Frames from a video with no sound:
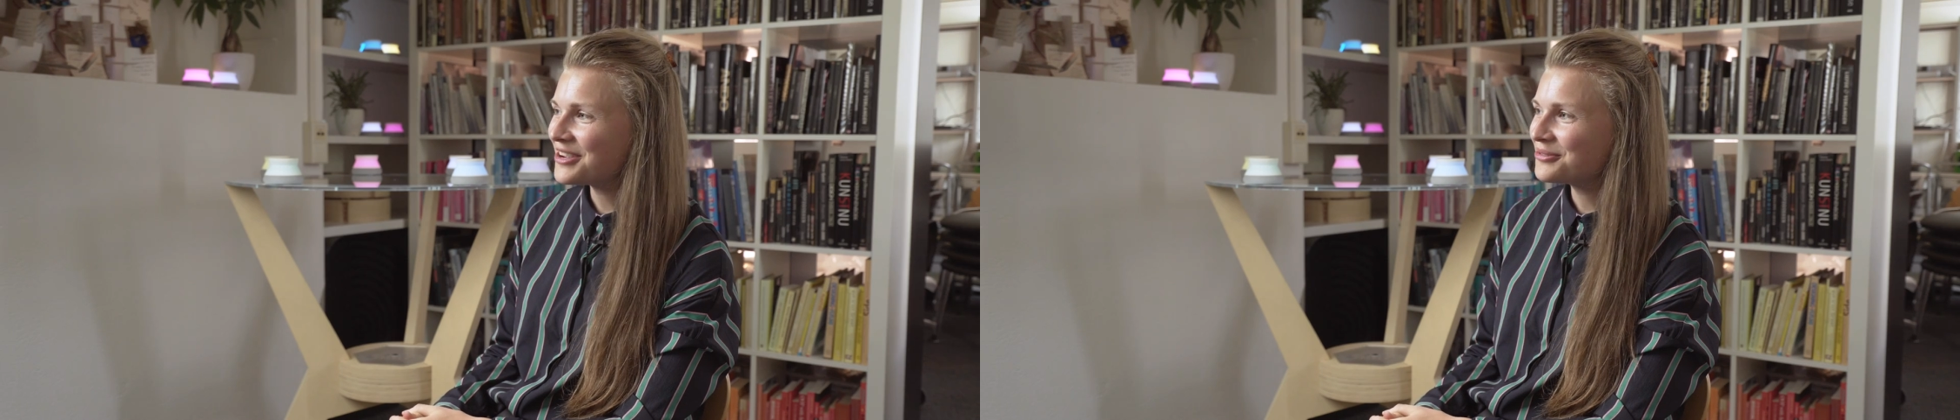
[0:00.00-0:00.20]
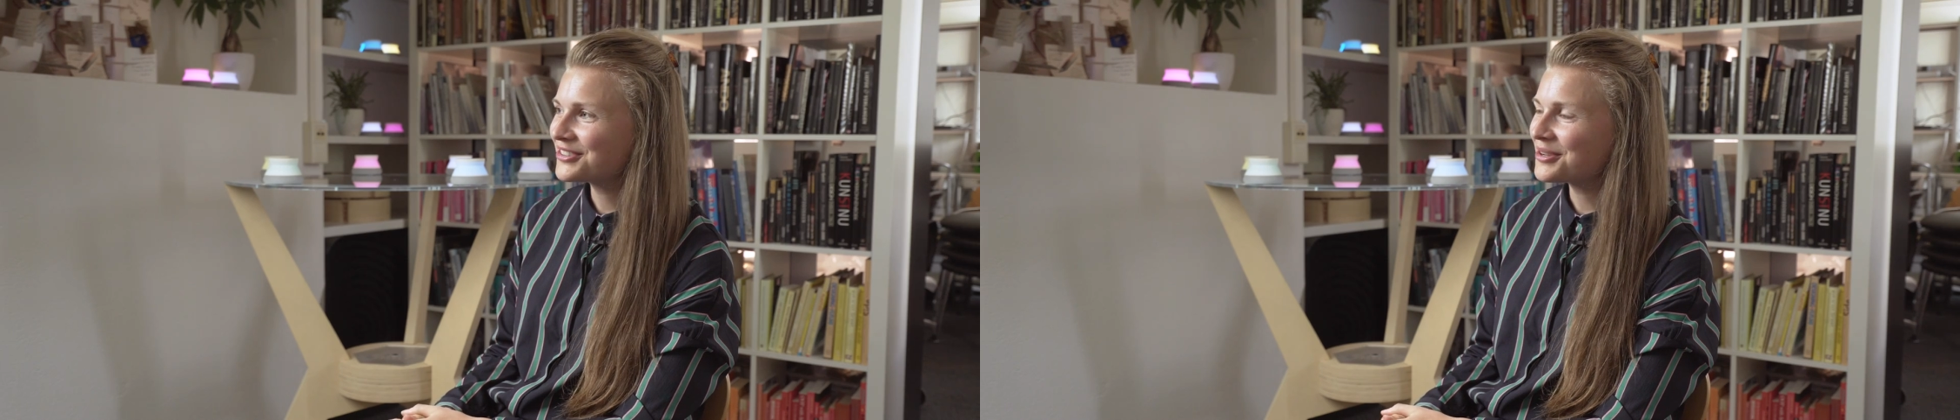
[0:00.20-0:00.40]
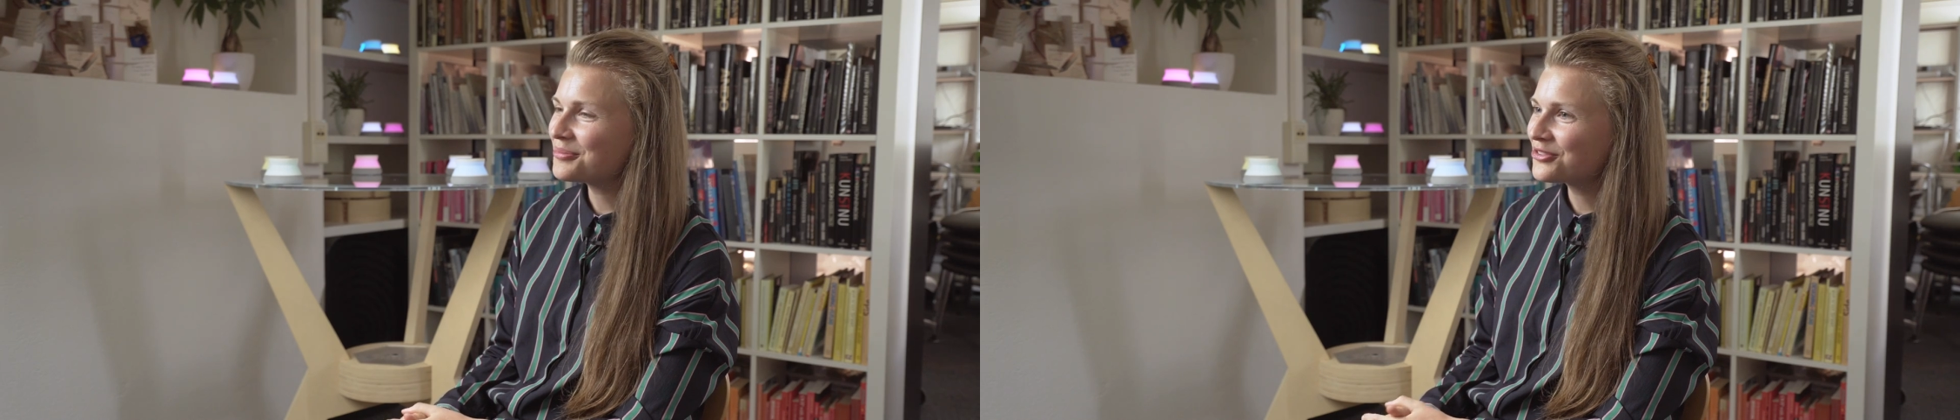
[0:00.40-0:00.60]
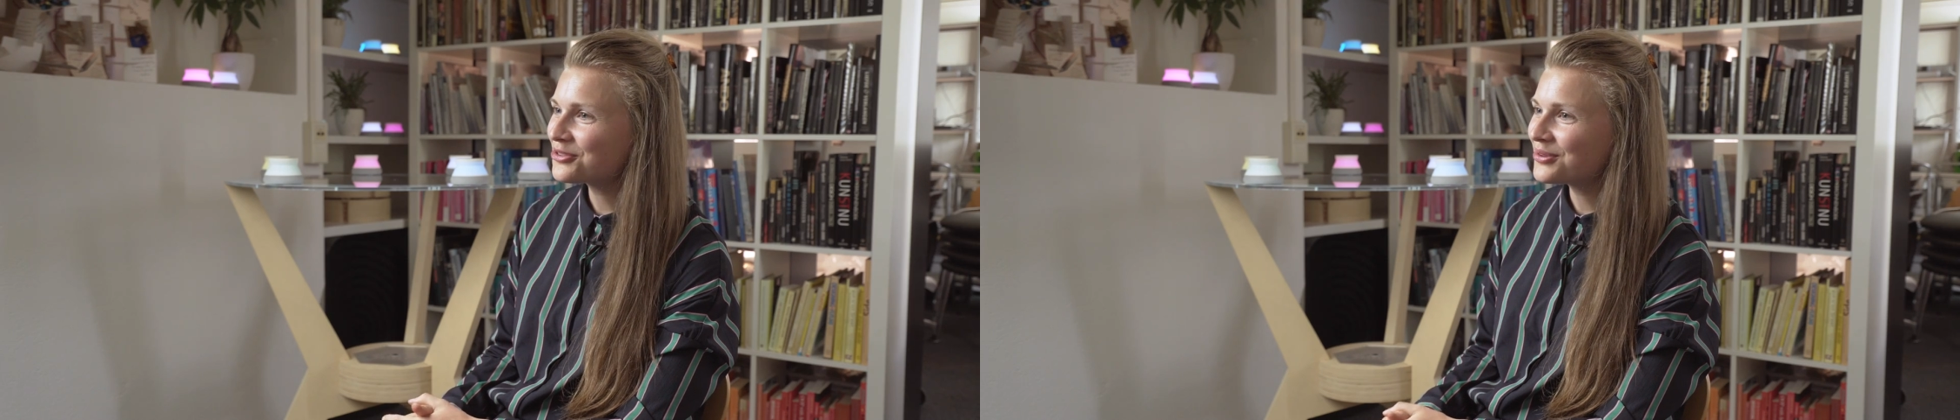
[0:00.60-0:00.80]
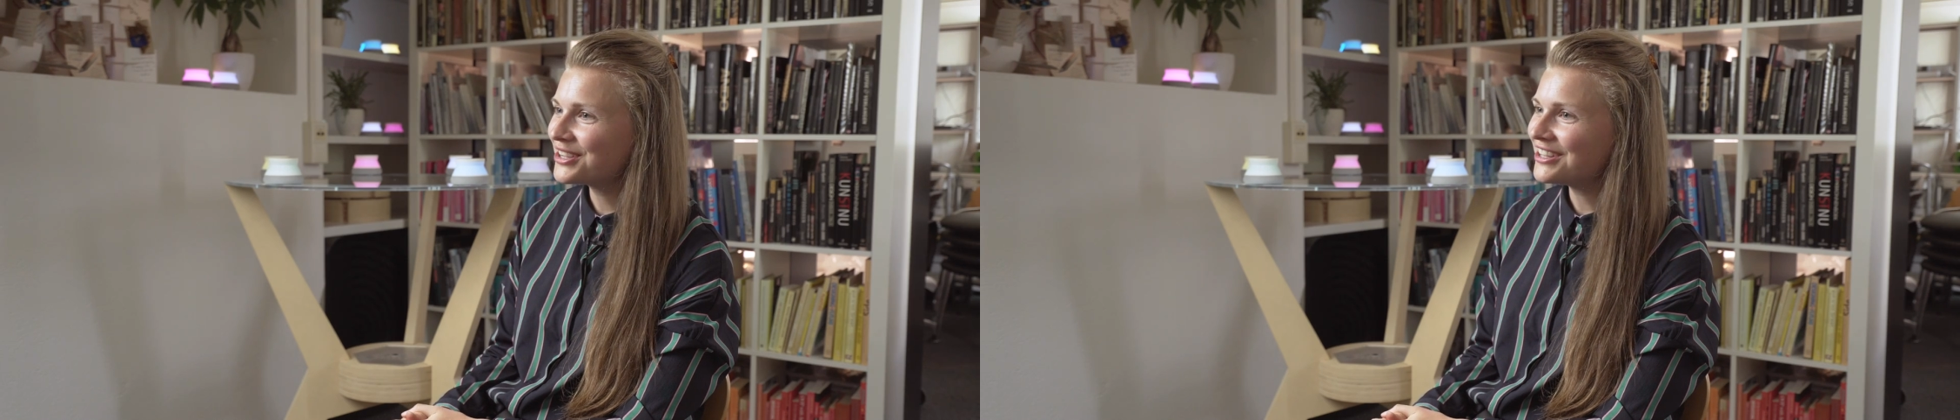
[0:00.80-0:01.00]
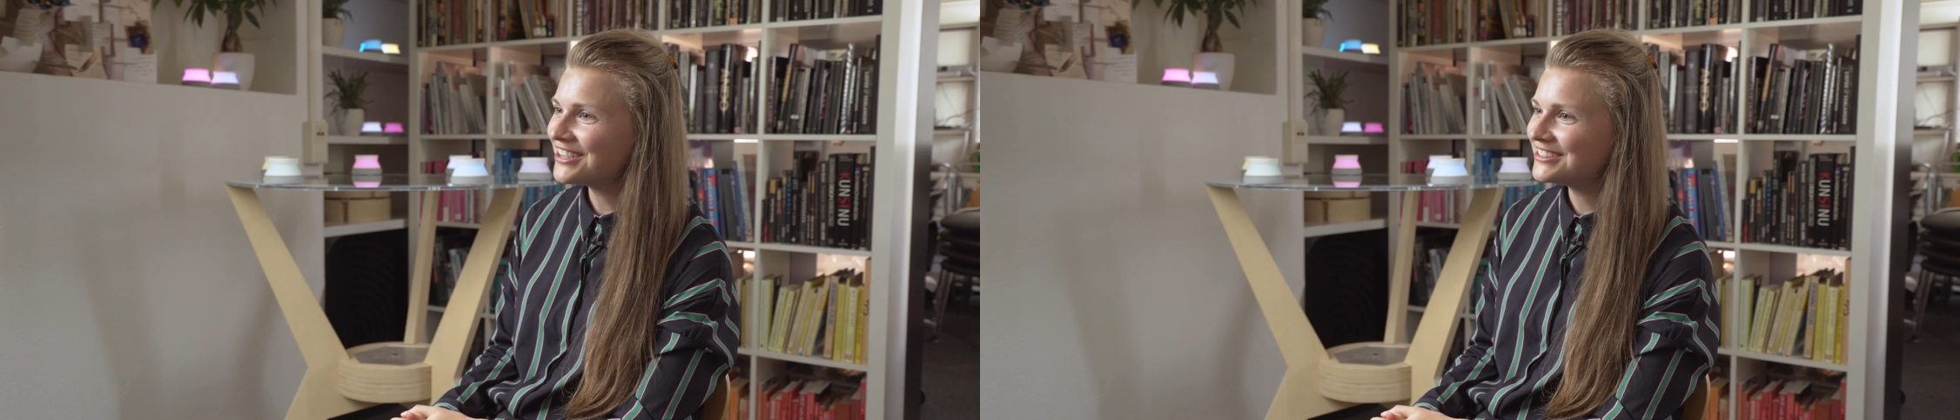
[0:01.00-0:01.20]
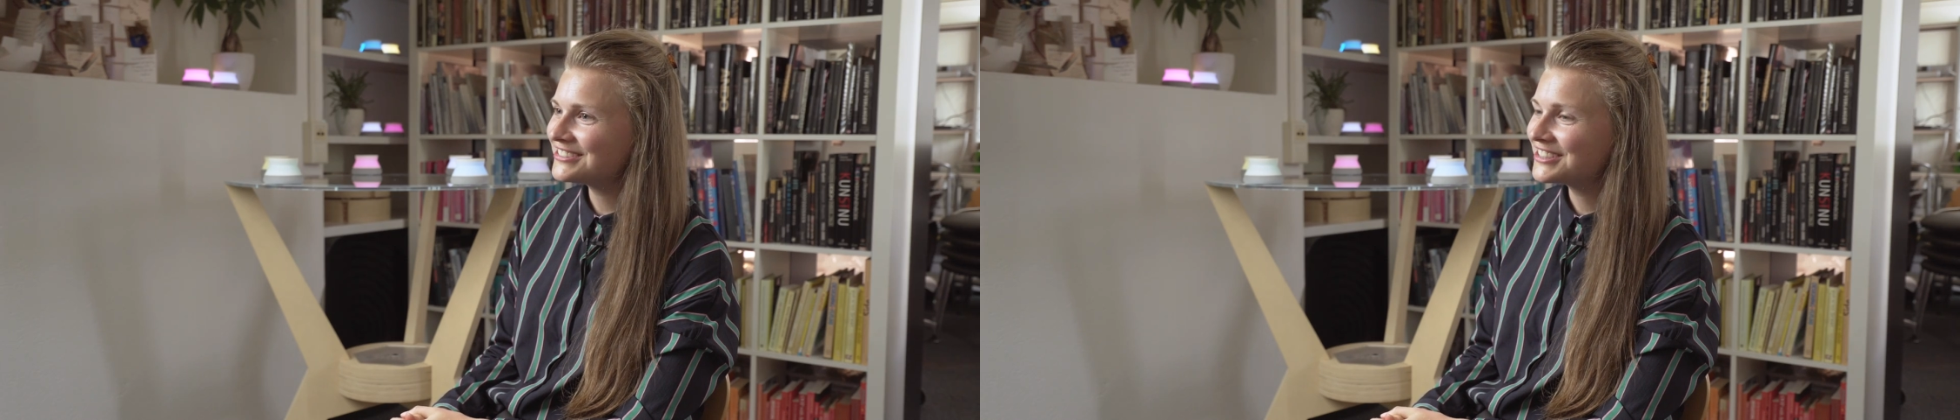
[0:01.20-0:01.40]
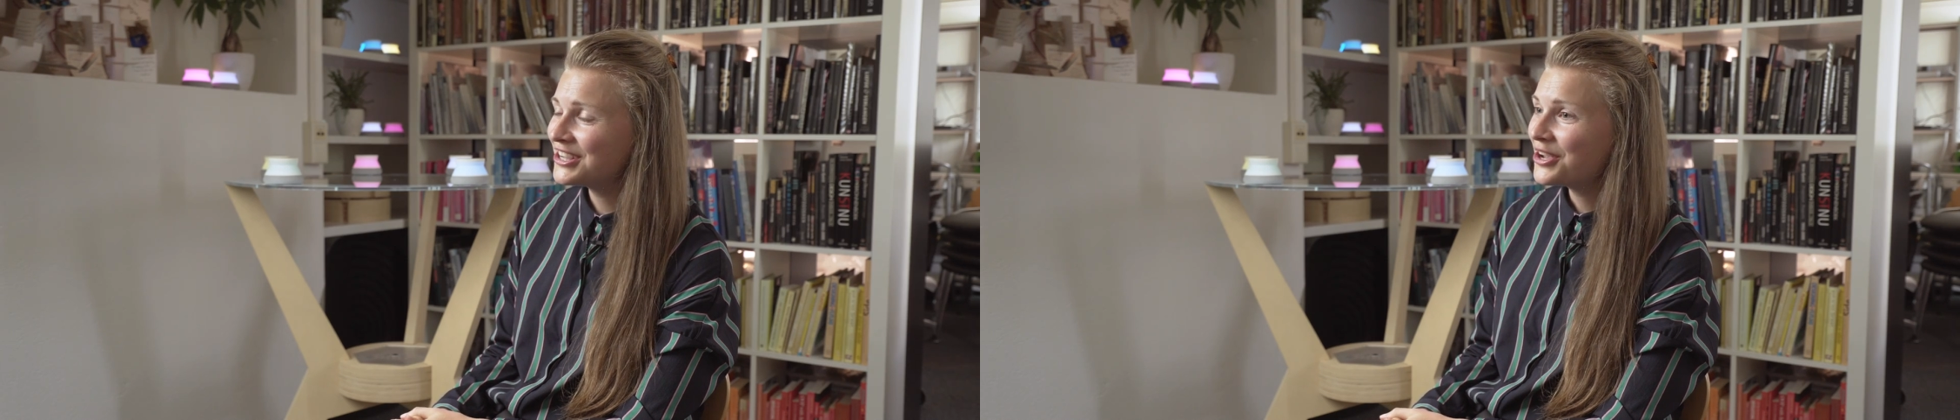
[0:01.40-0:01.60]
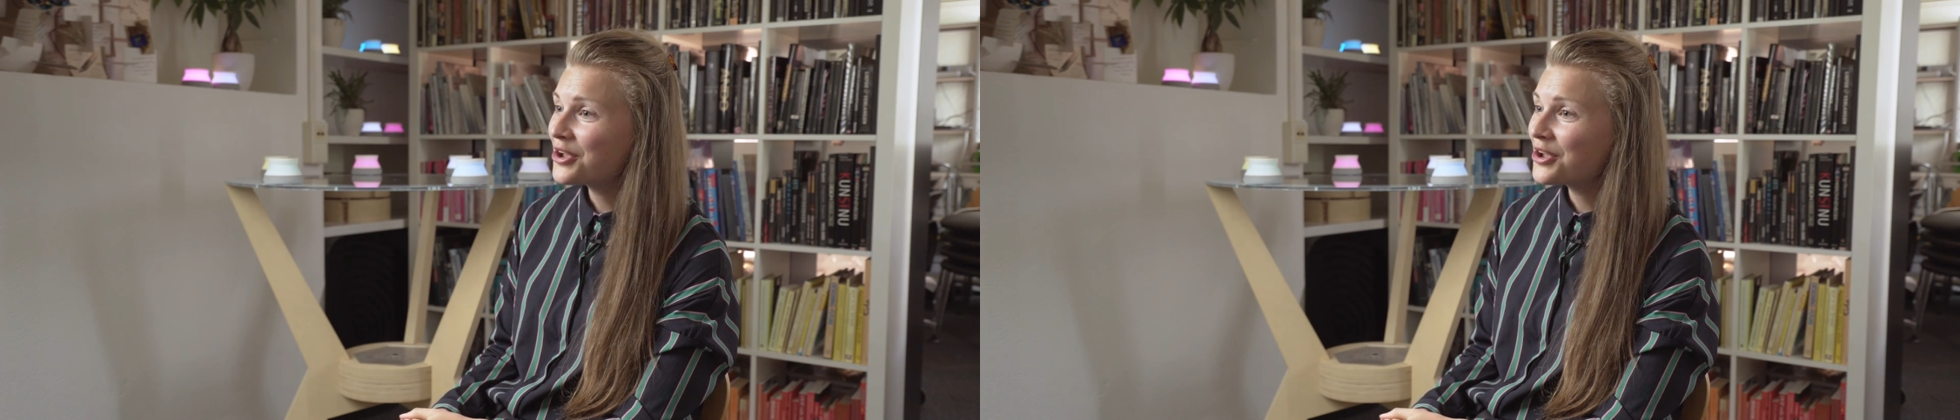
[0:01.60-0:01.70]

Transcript: I was able to realize